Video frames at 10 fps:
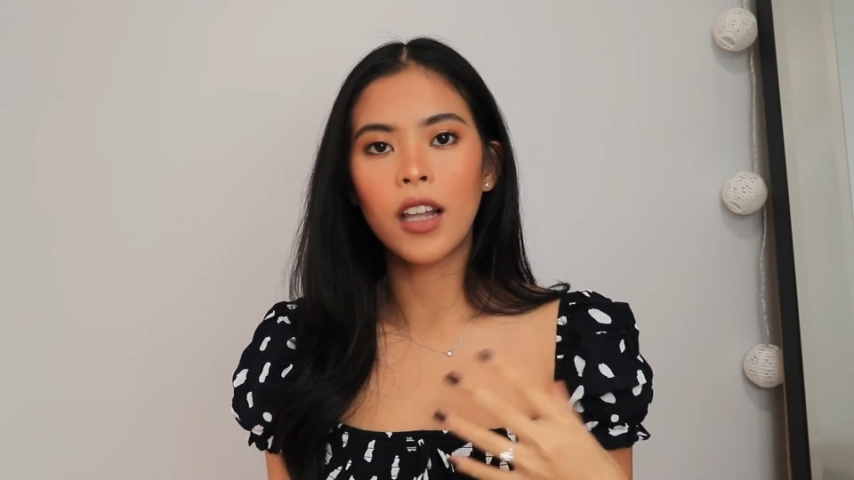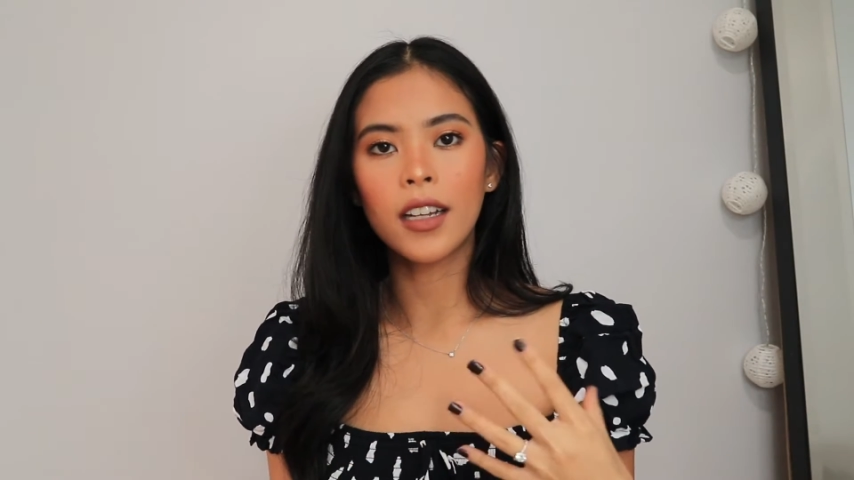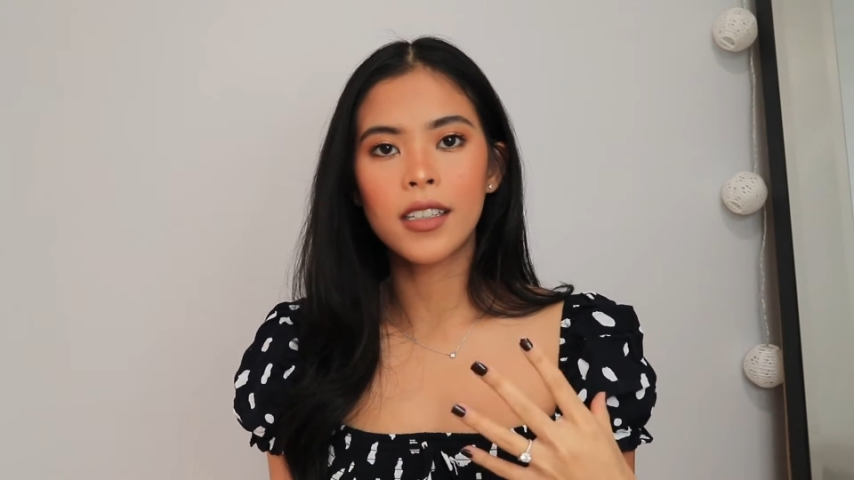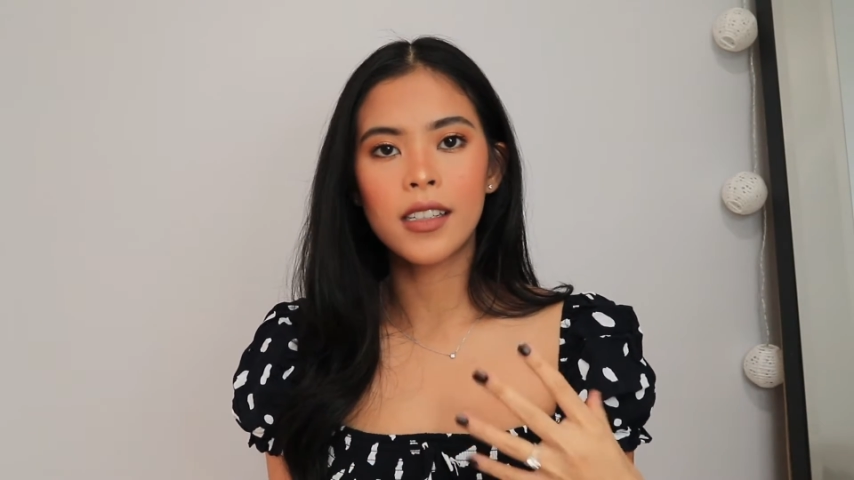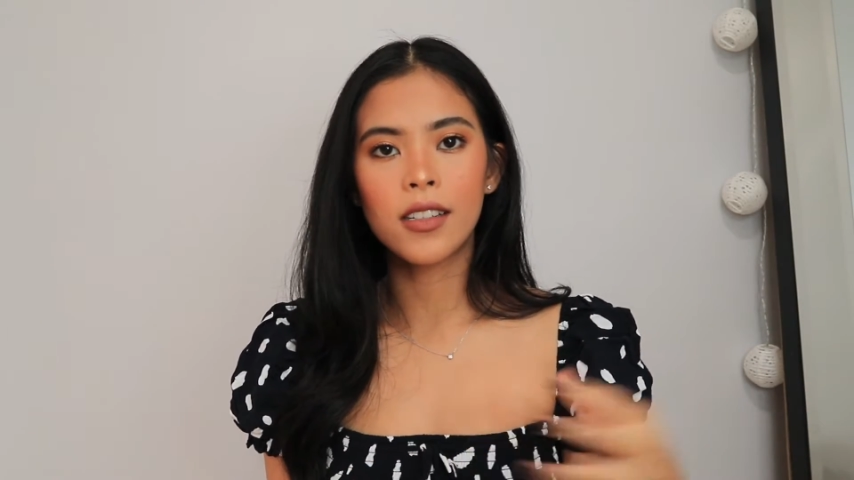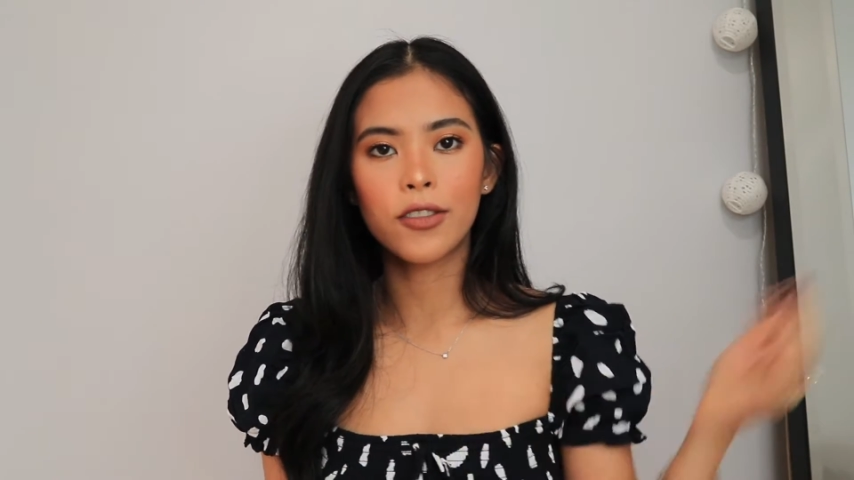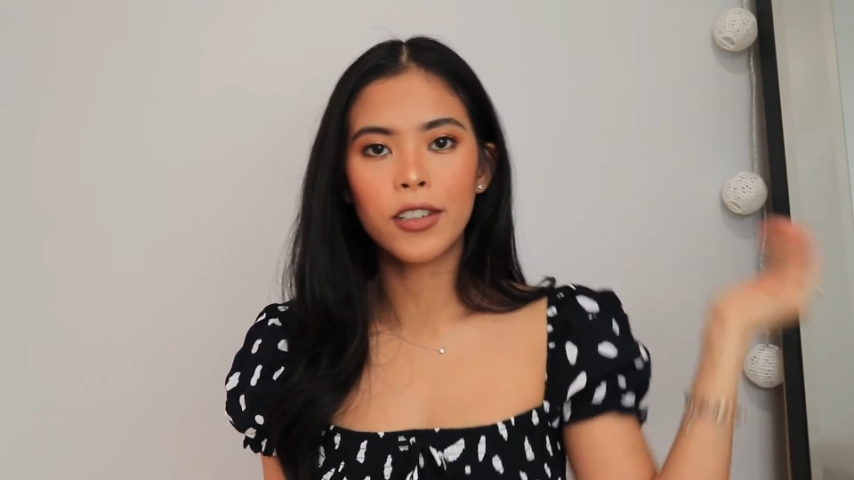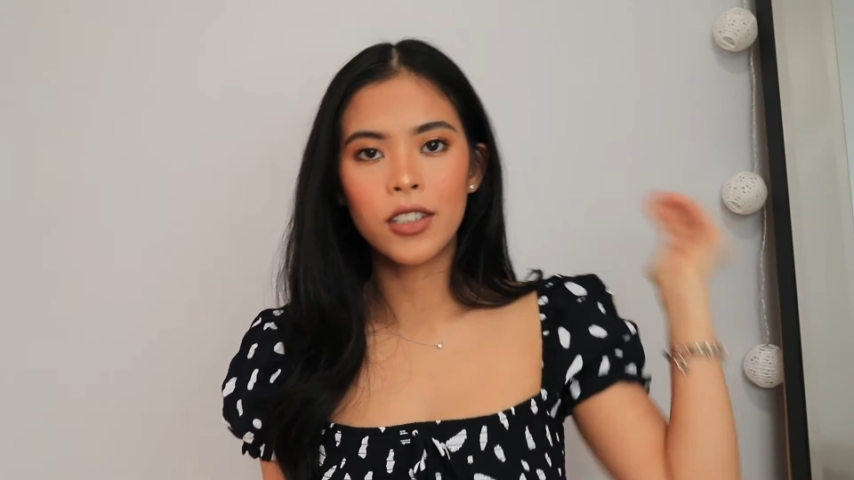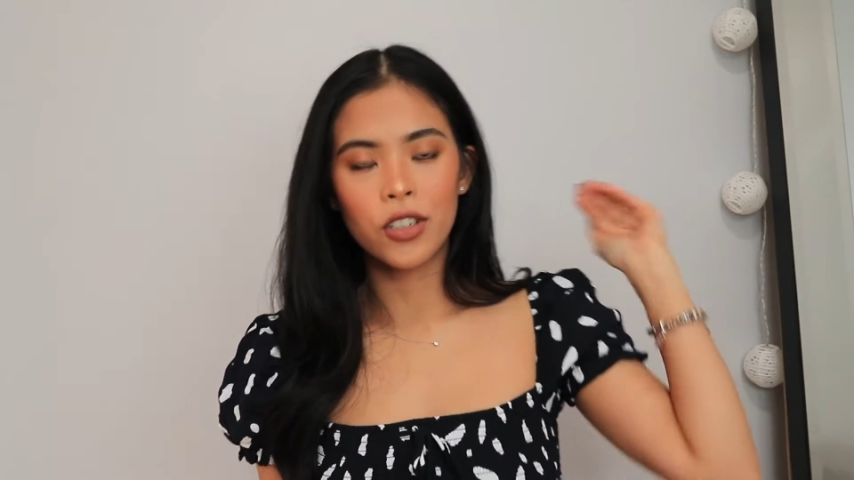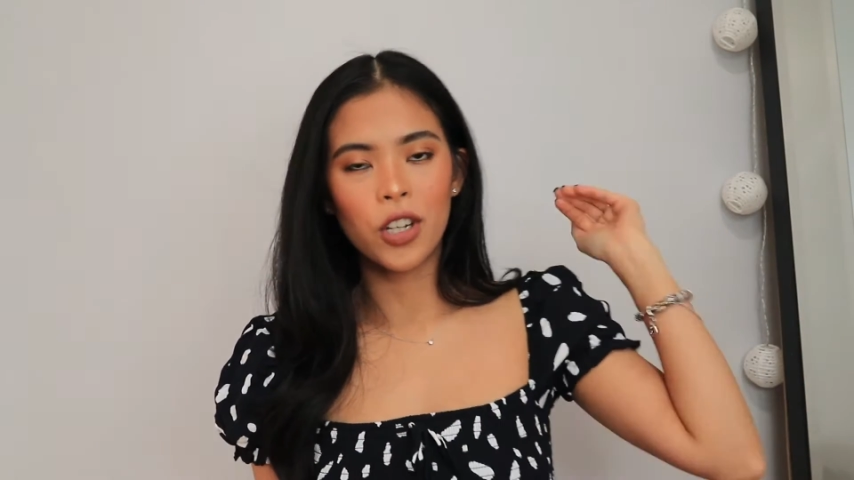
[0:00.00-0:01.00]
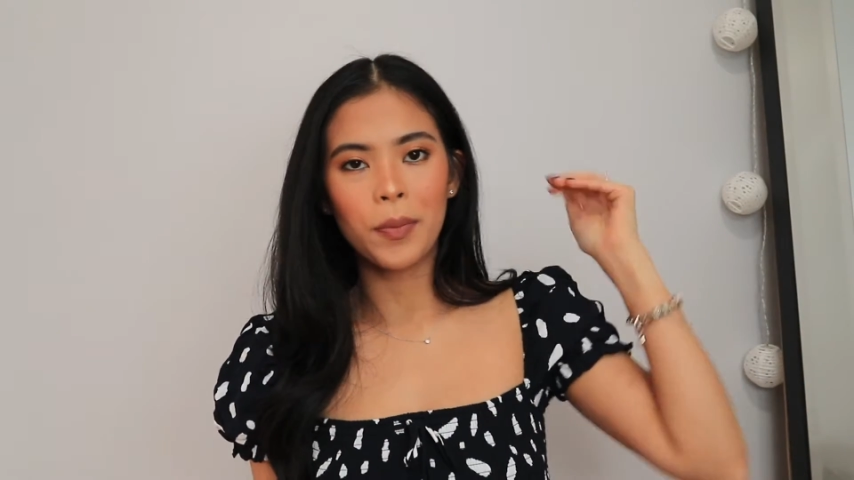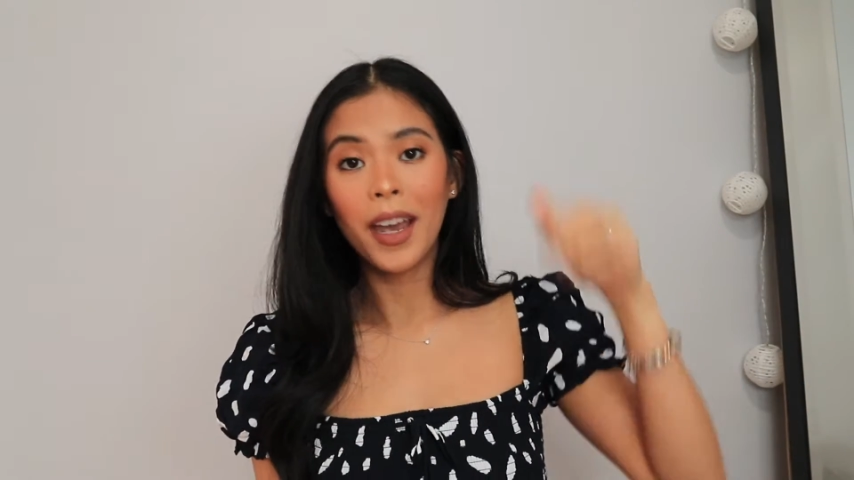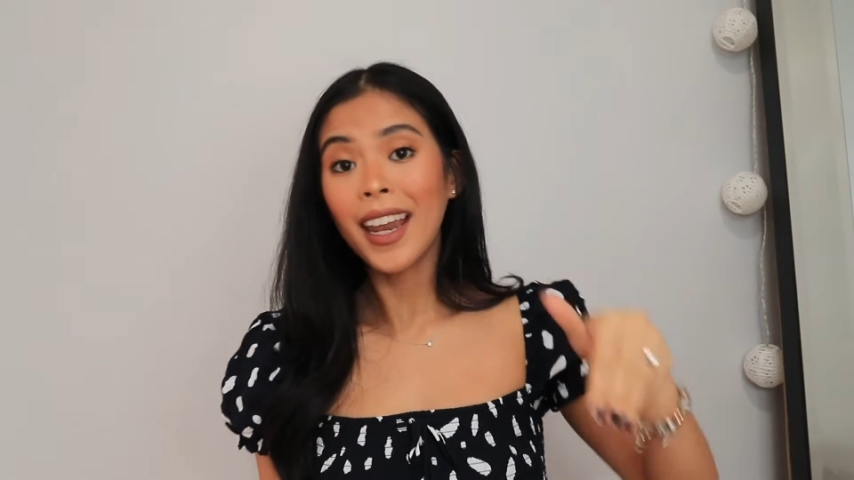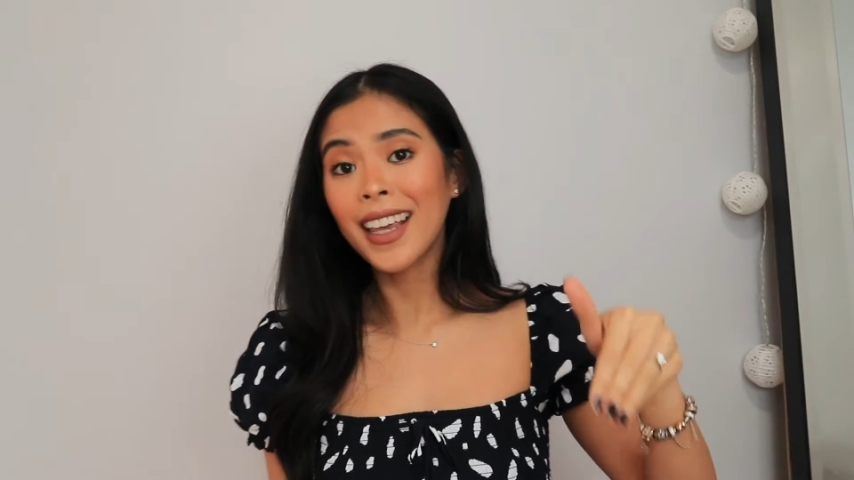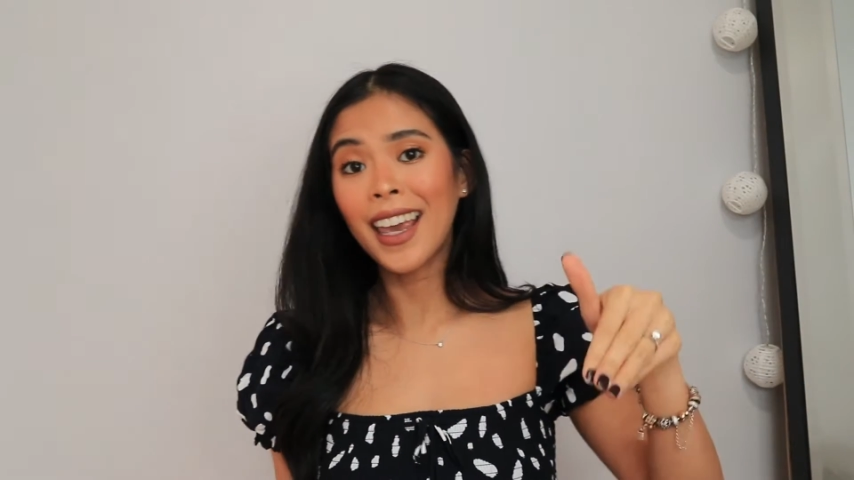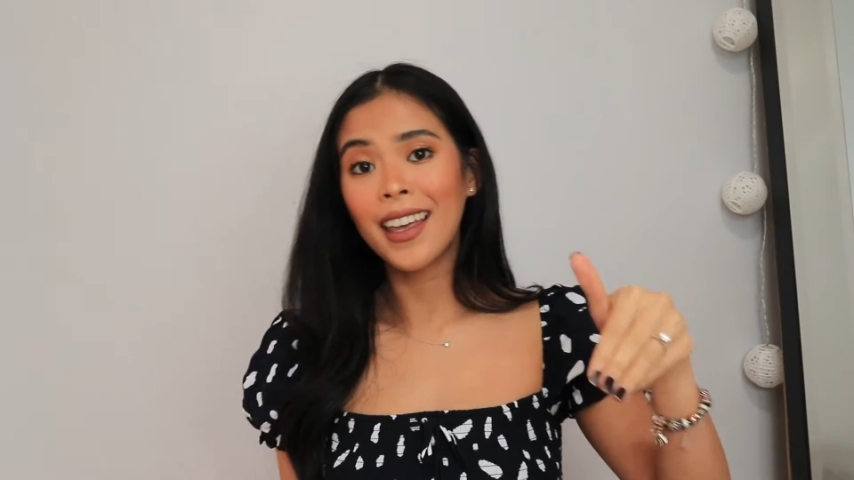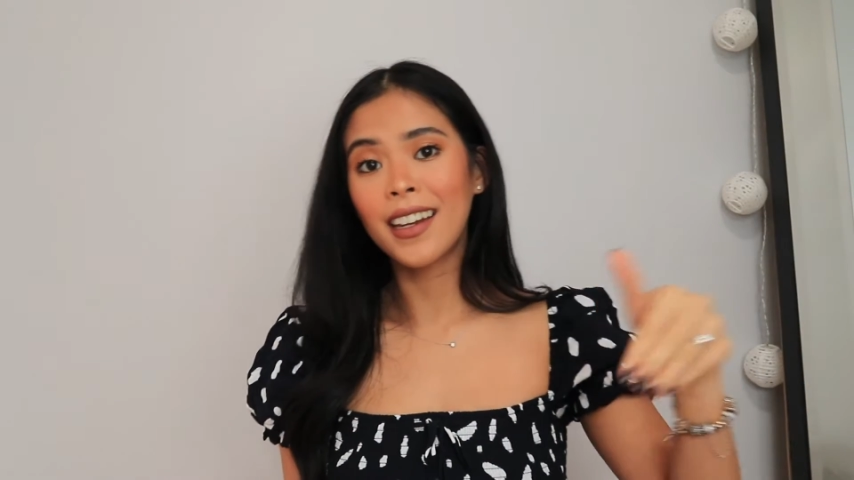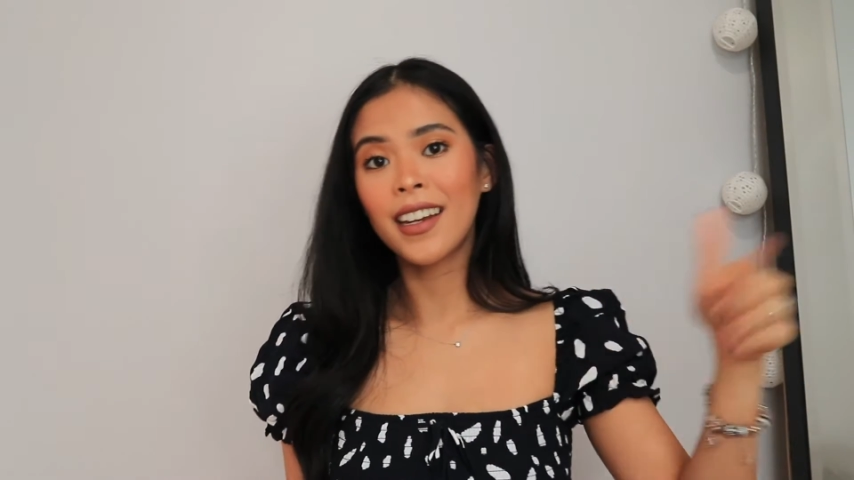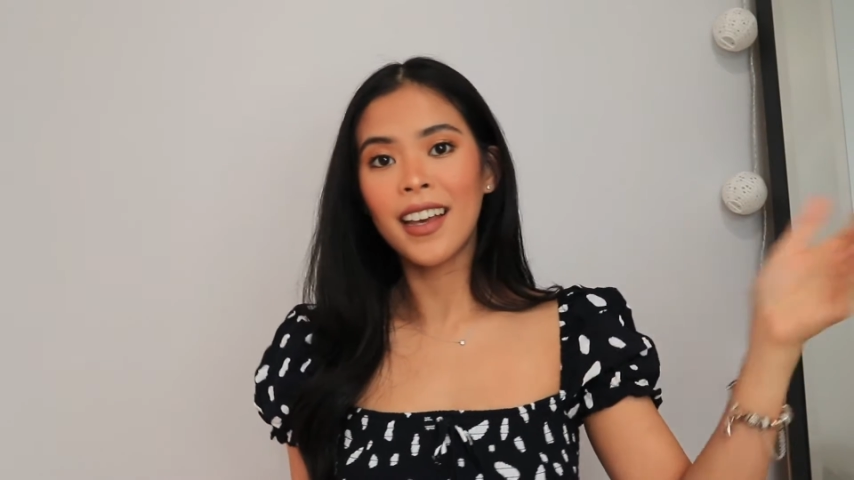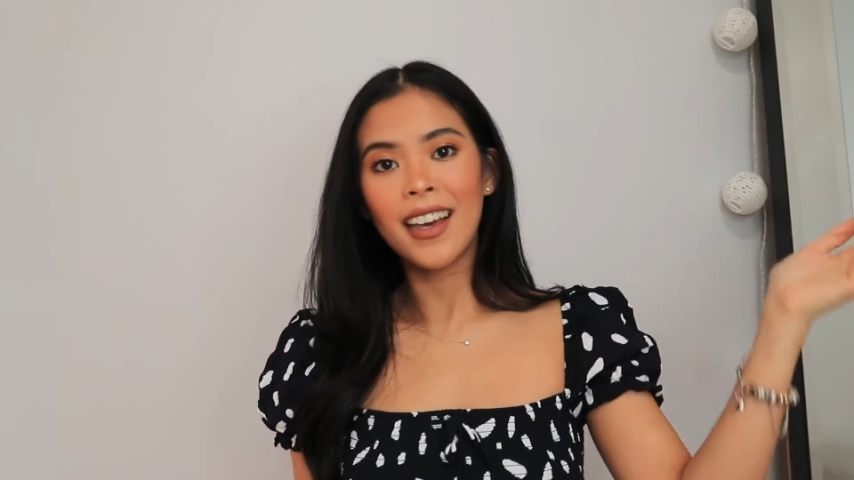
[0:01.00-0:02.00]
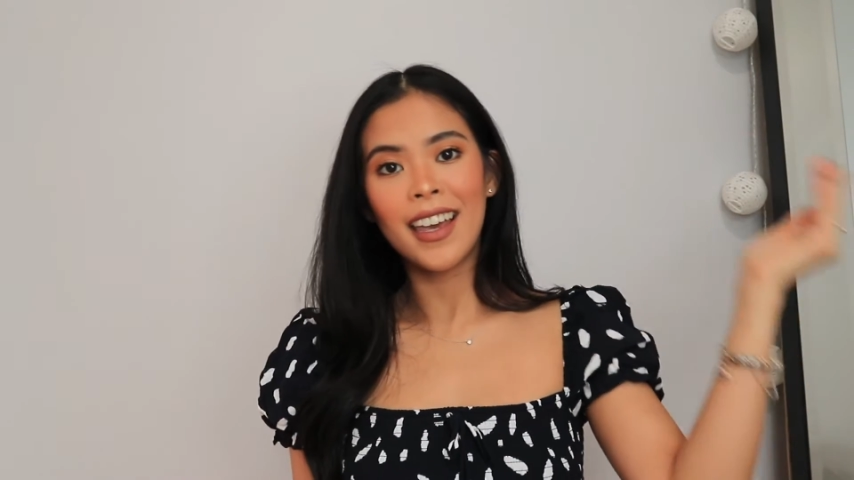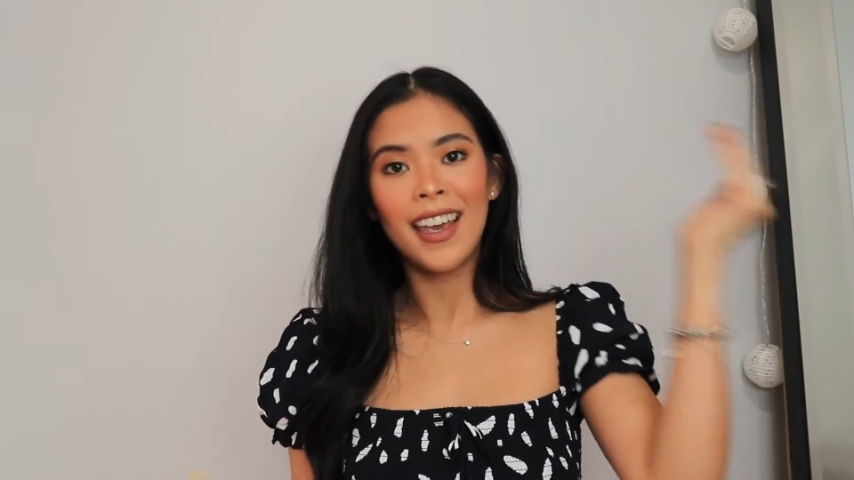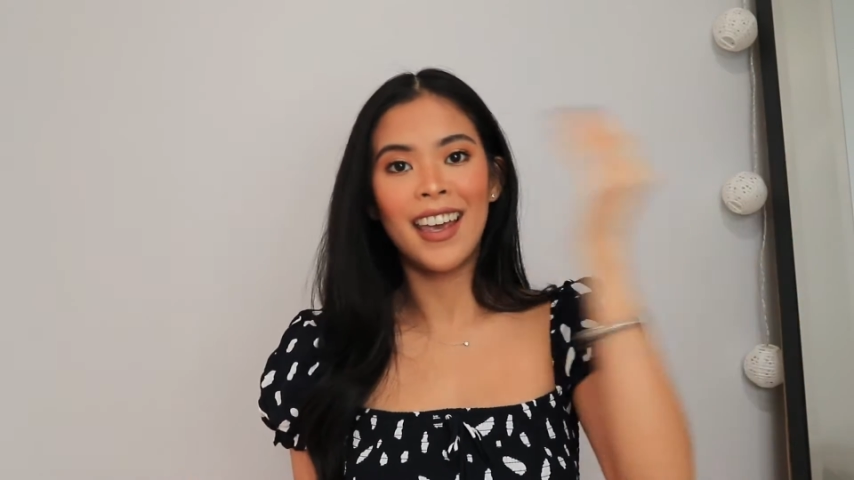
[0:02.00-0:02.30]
long distance relationship in Canada